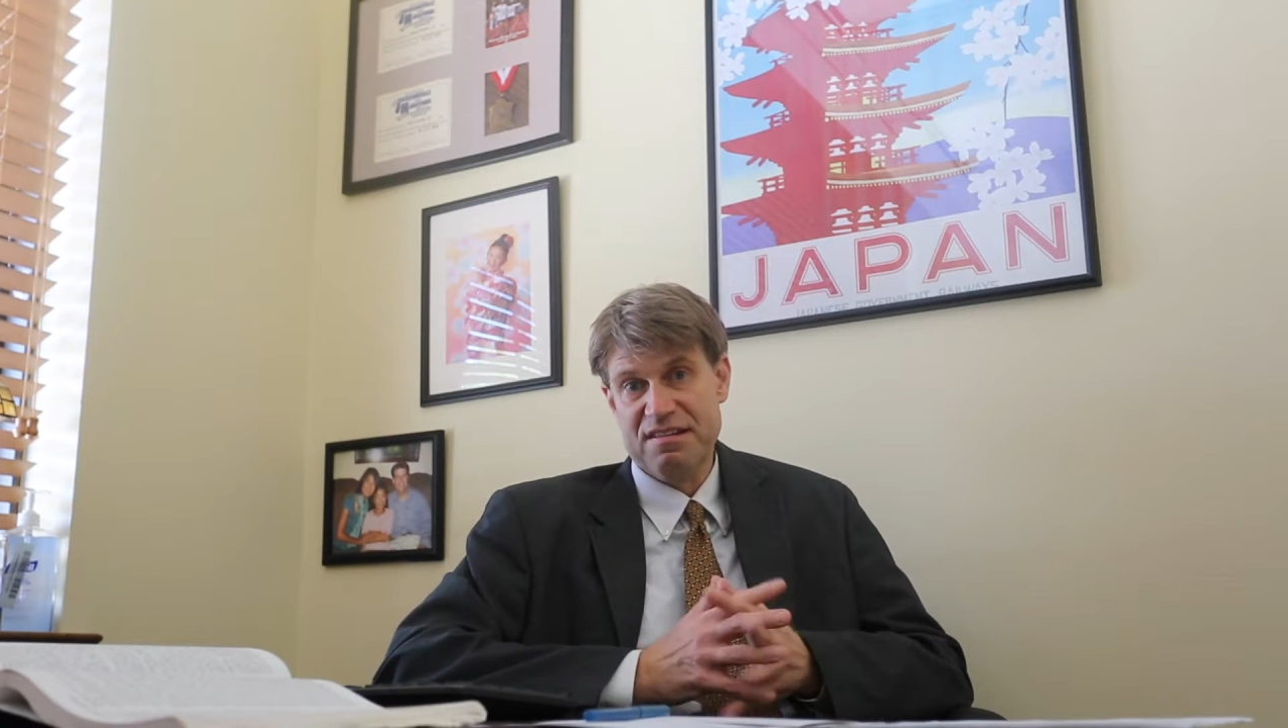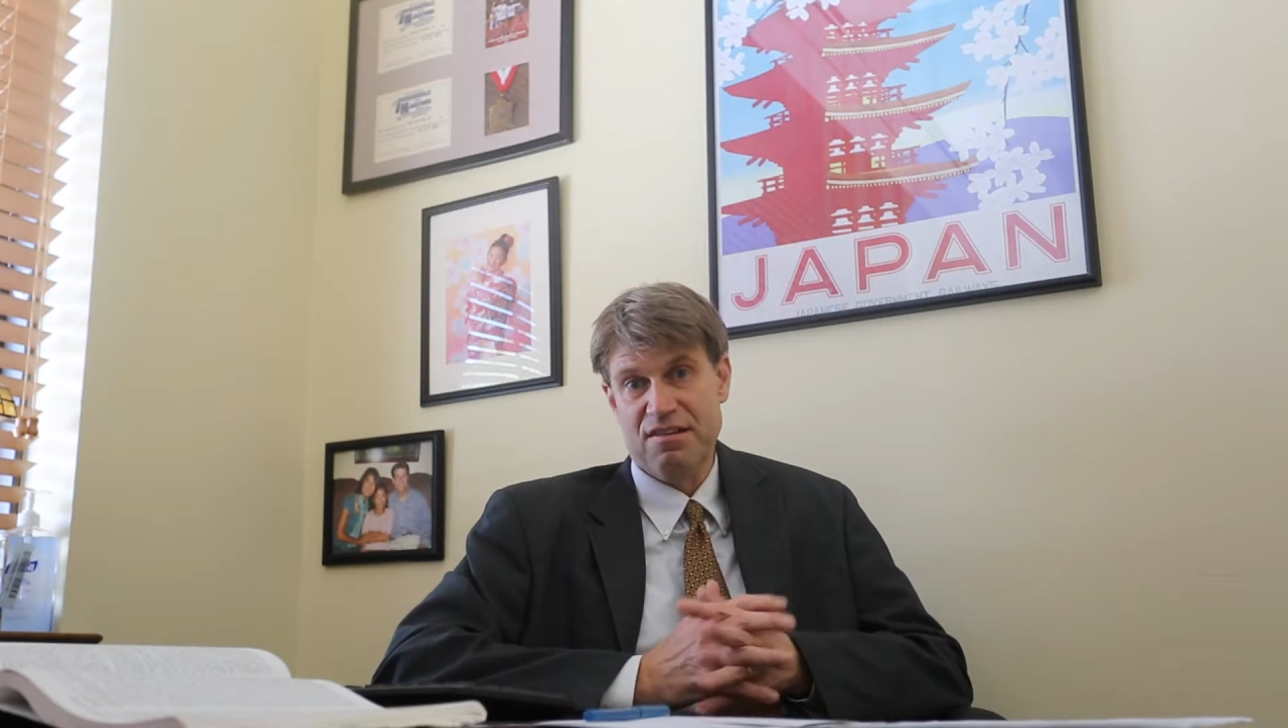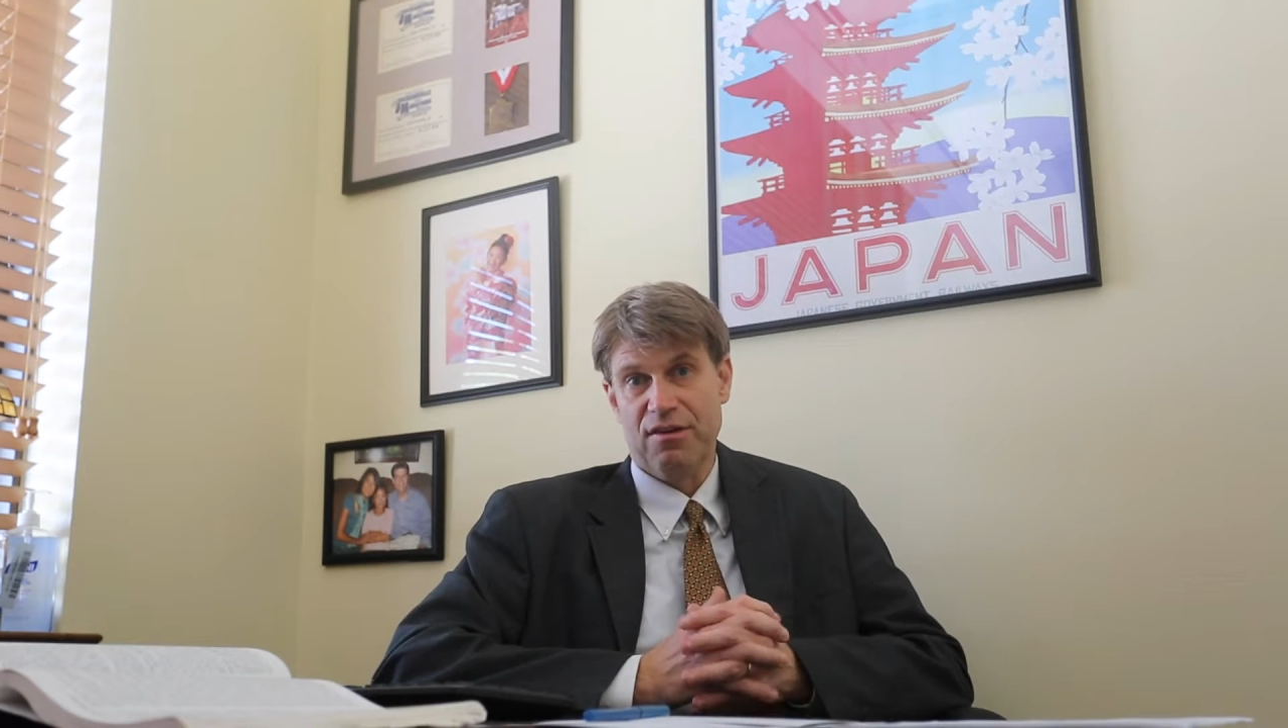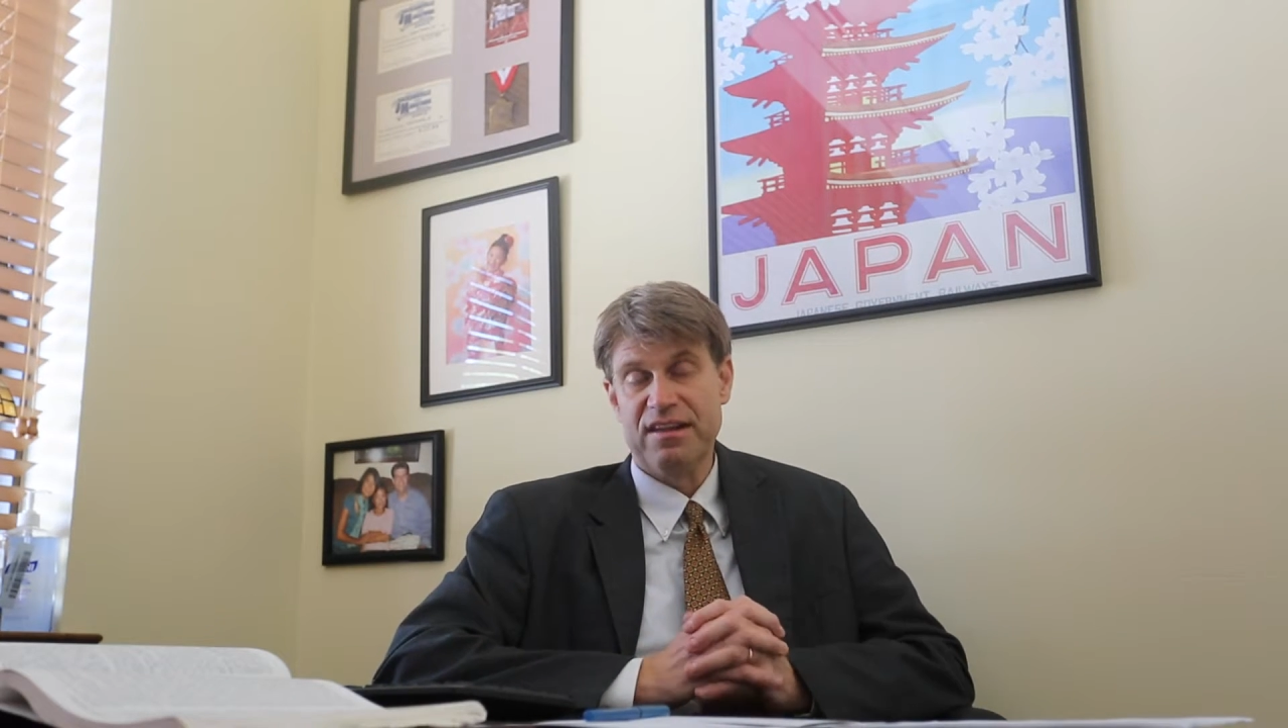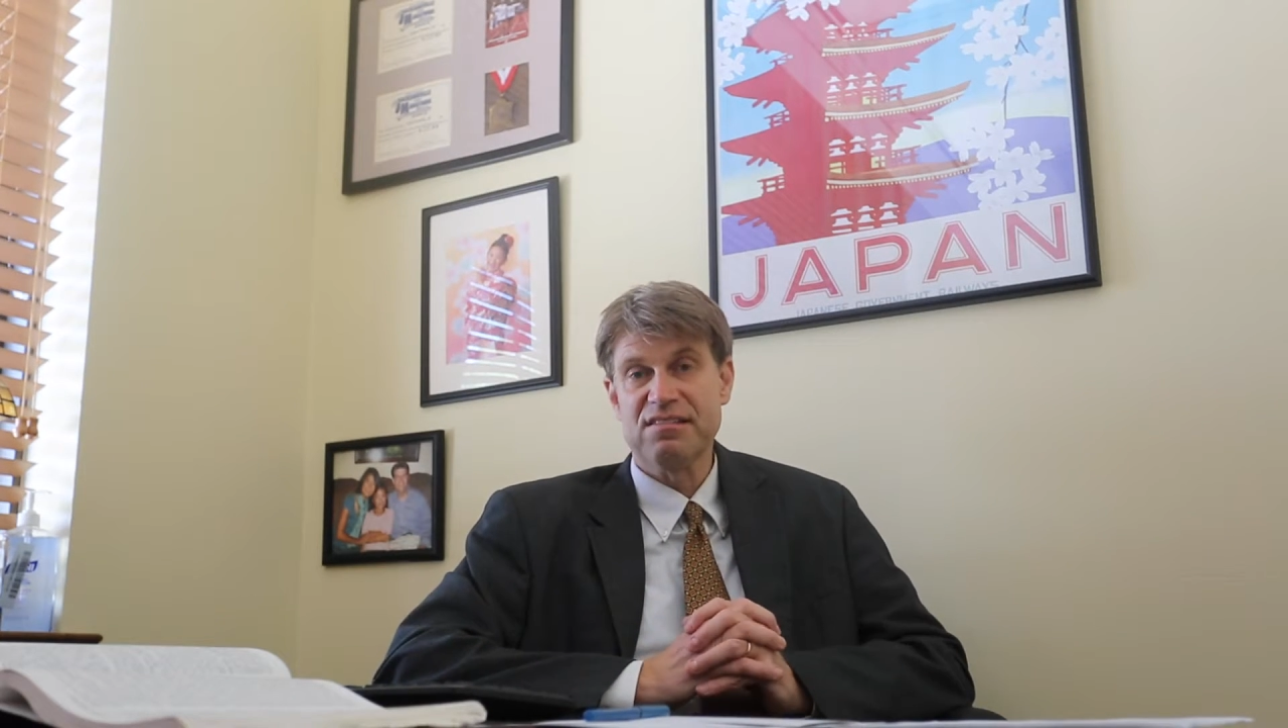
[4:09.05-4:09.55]

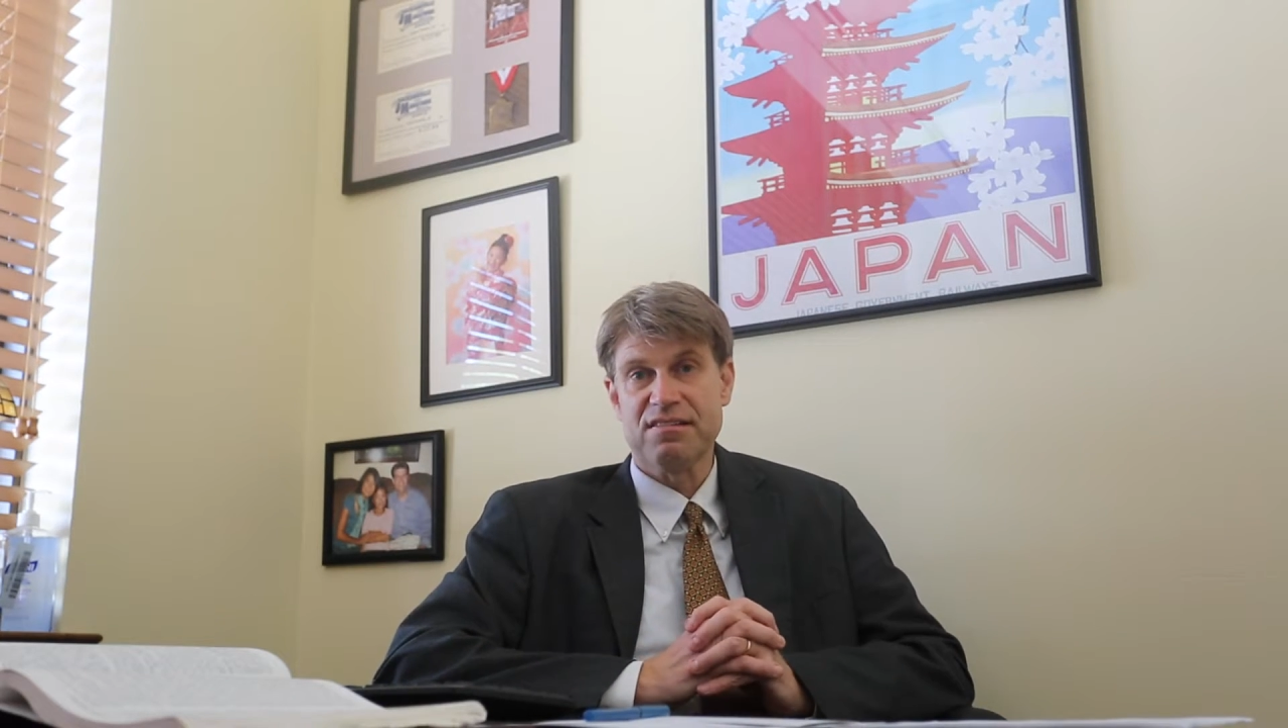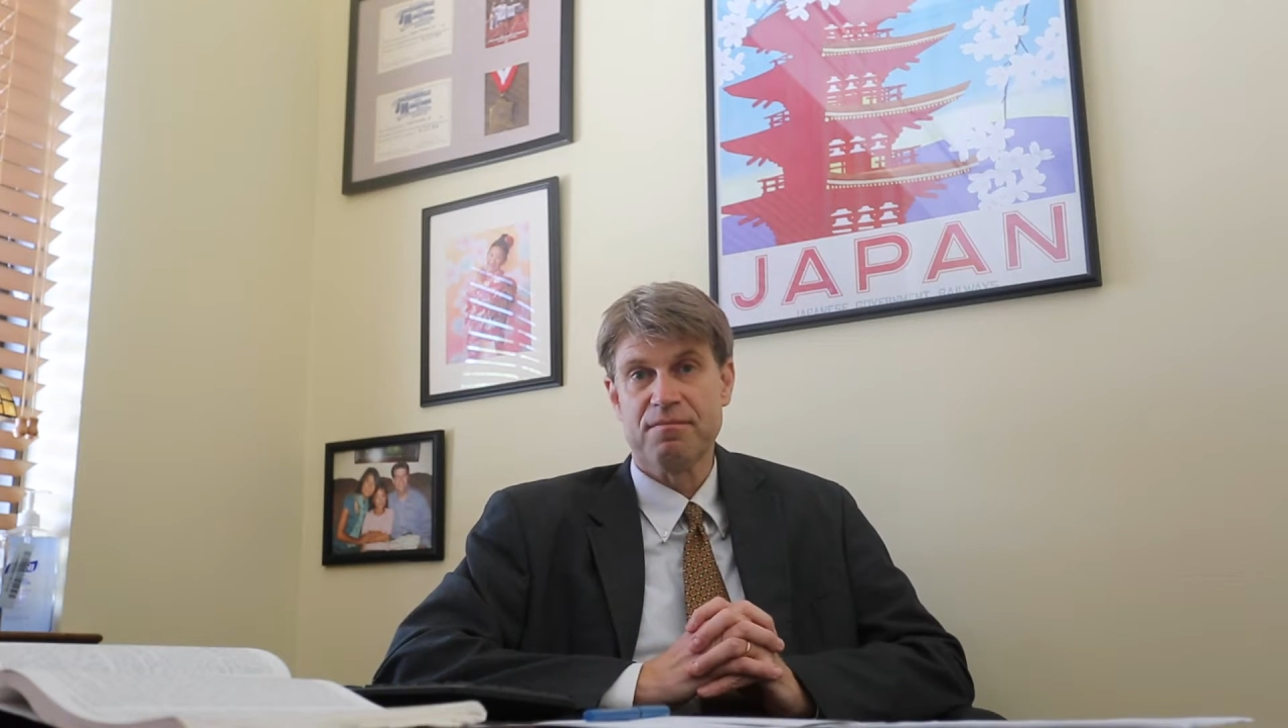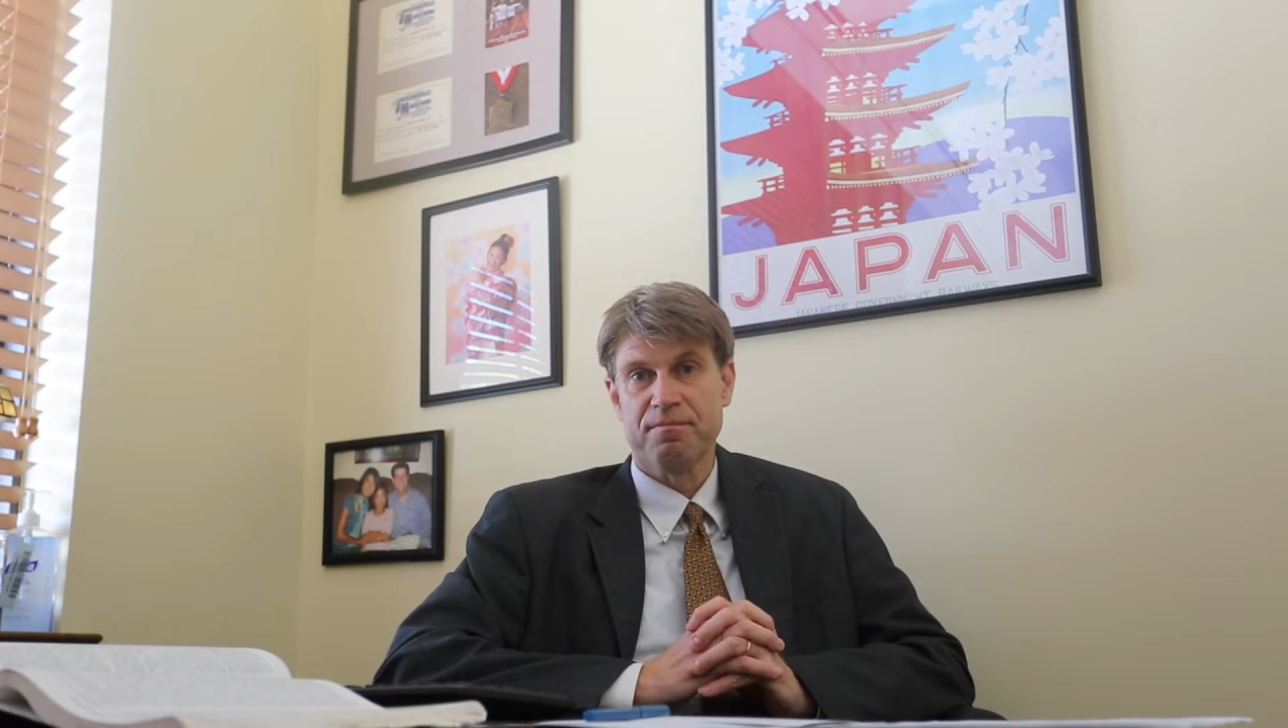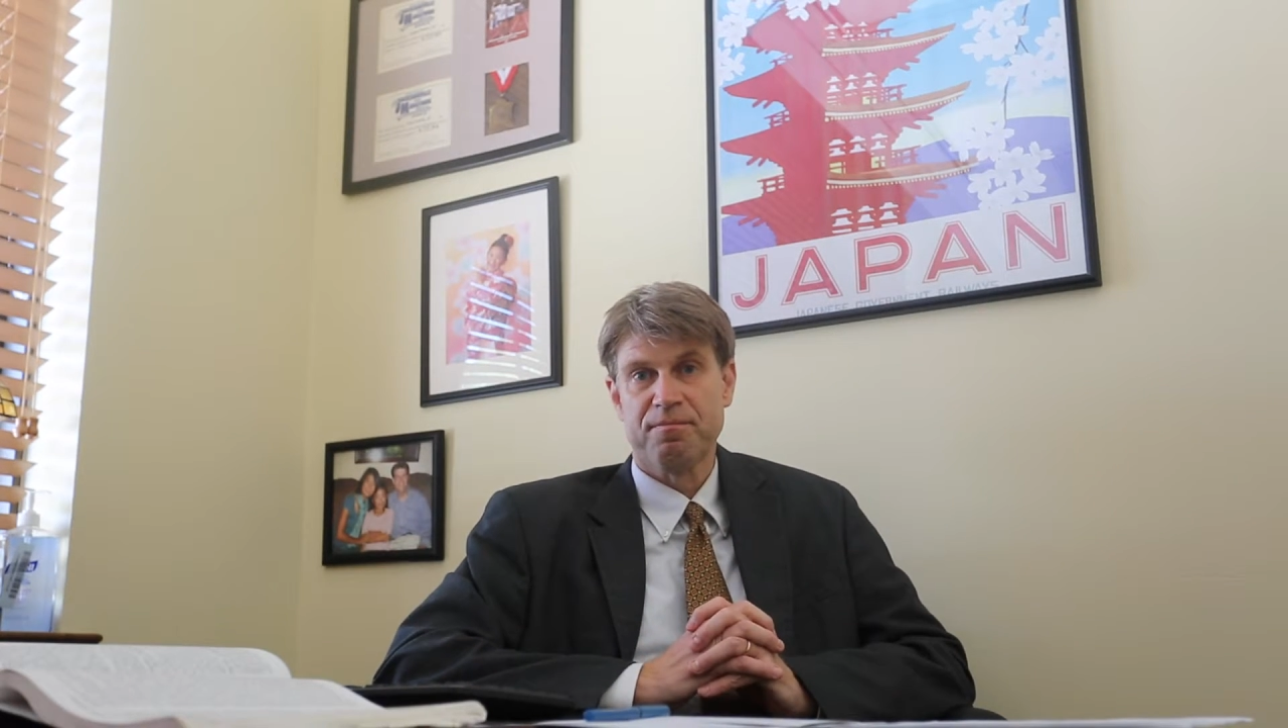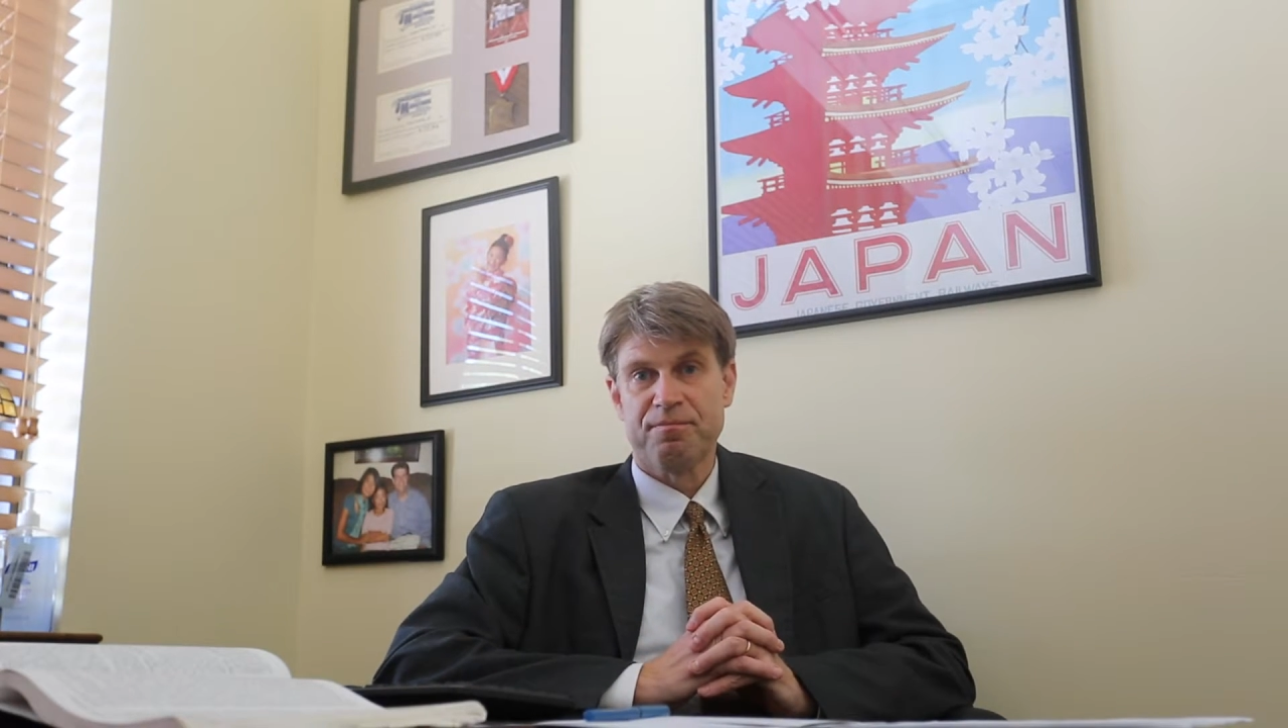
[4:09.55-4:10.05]
insurance.